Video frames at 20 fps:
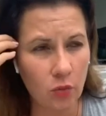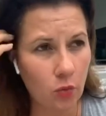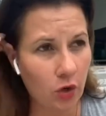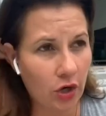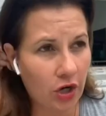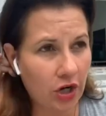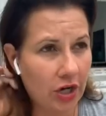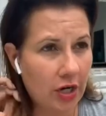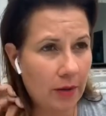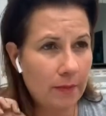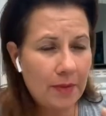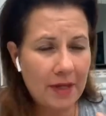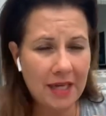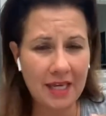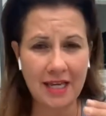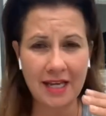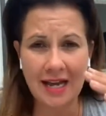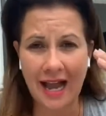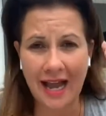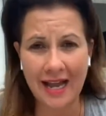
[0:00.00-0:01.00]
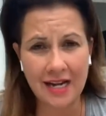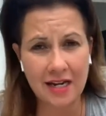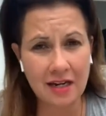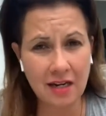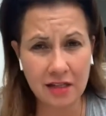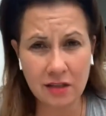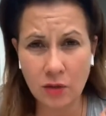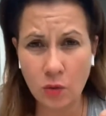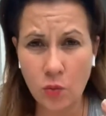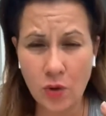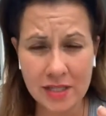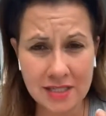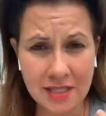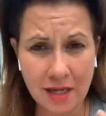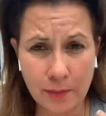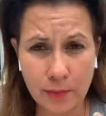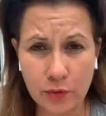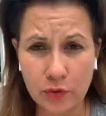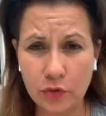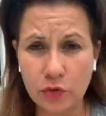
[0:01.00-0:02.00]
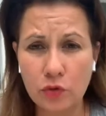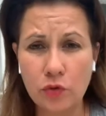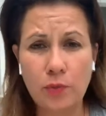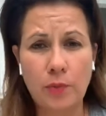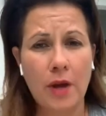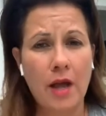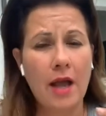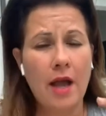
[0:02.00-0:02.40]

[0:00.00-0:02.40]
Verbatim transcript: we're gonna be guided on the whatsapp group